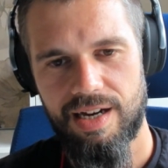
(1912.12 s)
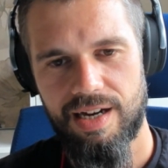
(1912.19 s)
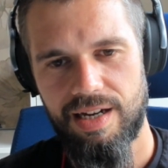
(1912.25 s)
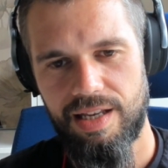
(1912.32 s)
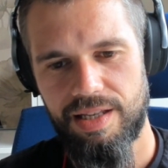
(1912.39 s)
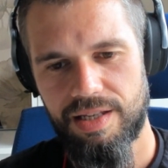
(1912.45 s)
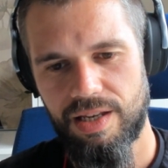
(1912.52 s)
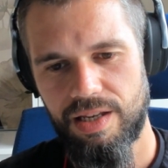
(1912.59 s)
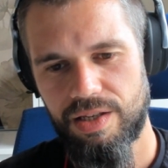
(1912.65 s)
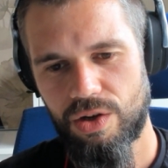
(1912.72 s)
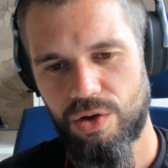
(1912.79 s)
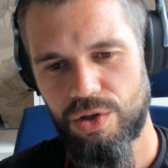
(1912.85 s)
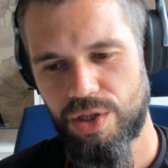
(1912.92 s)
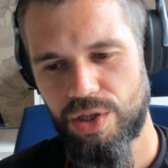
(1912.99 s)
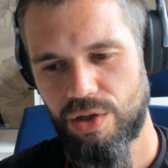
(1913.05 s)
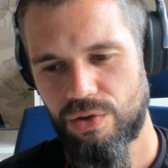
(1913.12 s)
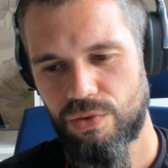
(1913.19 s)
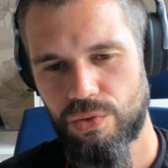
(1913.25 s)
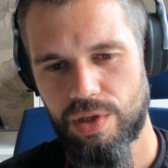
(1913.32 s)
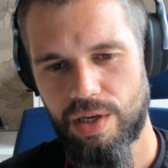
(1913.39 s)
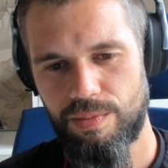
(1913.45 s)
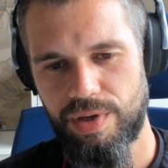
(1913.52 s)
It's also
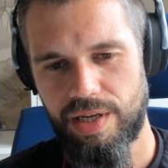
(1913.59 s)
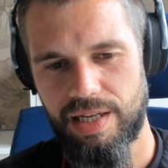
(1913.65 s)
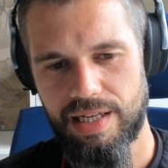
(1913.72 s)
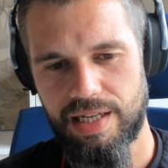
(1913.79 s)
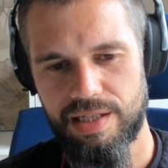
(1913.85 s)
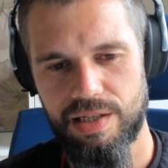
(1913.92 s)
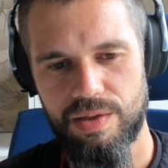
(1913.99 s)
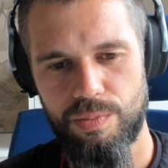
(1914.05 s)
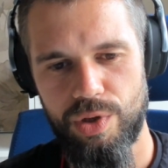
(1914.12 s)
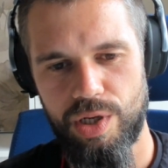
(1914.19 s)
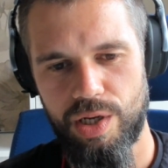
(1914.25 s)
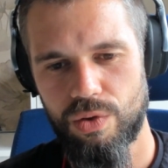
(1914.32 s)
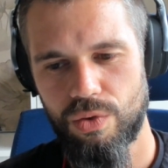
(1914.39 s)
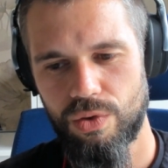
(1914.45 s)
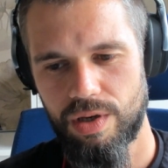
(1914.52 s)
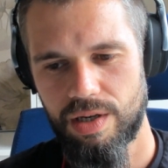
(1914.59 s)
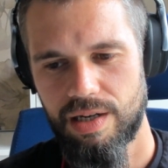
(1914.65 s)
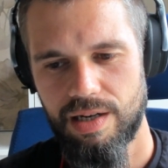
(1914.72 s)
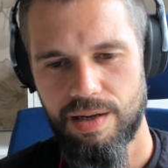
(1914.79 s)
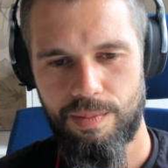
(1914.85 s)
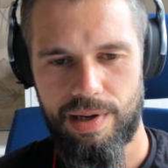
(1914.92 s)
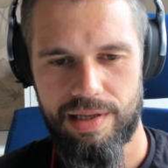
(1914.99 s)
something that is pretty cool.
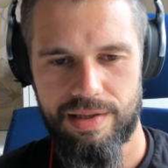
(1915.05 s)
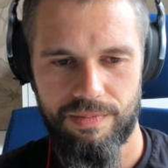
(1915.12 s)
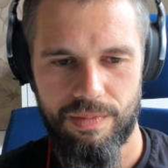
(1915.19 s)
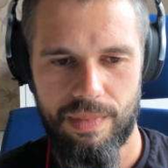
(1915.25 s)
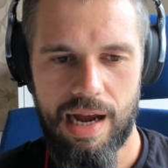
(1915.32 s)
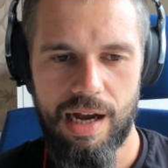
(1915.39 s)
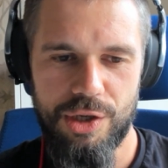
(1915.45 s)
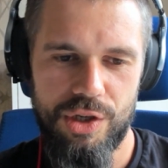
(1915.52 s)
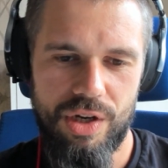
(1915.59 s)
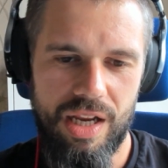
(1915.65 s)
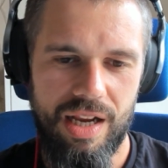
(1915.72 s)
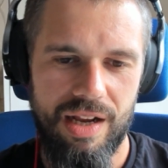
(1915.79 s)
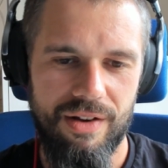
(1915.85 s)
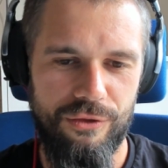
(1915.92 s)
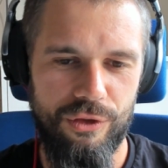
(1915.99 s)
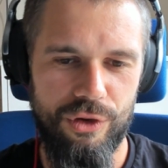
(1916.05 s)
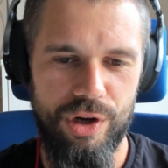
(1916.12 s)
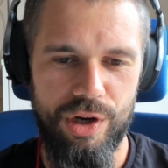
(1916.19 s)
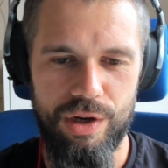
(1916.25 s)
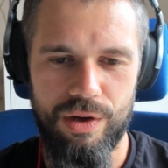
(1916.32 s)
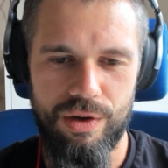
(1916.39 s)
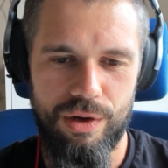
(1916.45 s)
But actually, for
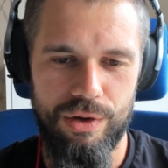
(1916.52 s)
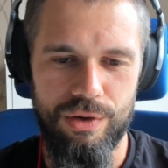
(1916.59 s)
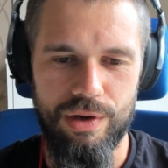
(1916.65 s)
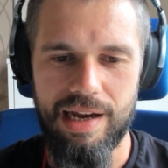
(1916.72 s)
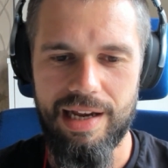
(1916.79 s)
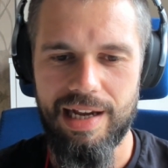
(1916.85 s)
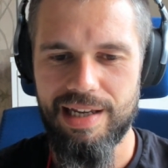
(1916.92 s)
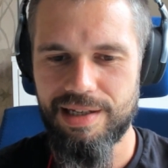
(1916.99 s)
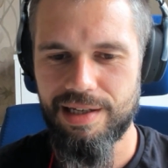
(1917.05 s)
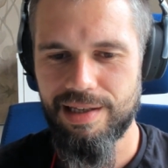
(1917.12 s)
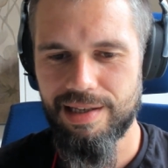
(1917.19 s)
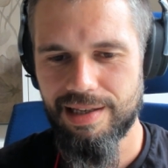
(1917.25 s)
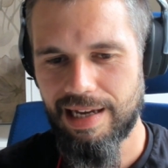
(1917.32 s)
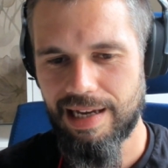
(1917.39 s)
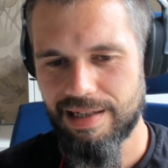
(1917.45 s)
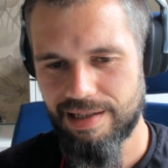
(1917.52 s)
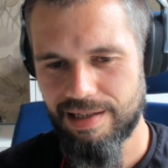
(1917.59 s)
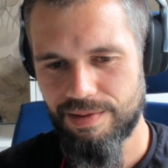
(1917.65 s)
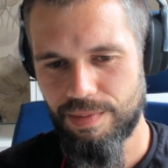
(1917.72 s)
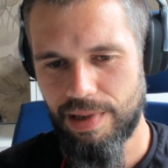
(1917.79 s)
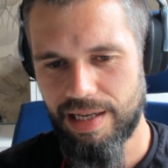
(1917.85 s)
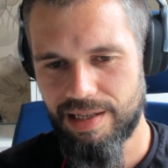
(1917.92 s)
you, I guess it
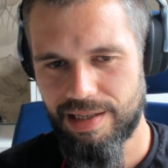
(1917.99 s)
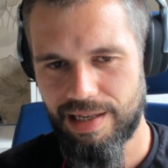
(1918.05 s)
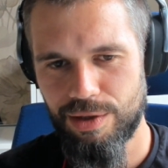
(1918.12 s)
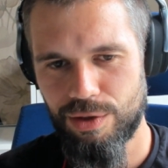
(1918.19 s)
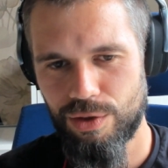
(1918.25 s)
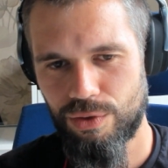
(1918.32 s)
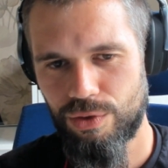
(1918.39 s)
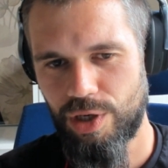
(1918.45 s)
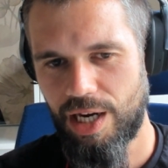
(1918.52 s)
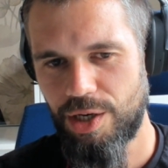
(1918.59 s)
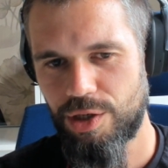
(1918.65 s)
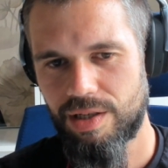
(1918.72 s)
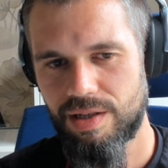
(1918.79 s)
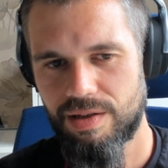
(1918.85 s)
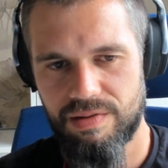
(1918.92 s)
doesn't make sense to change it.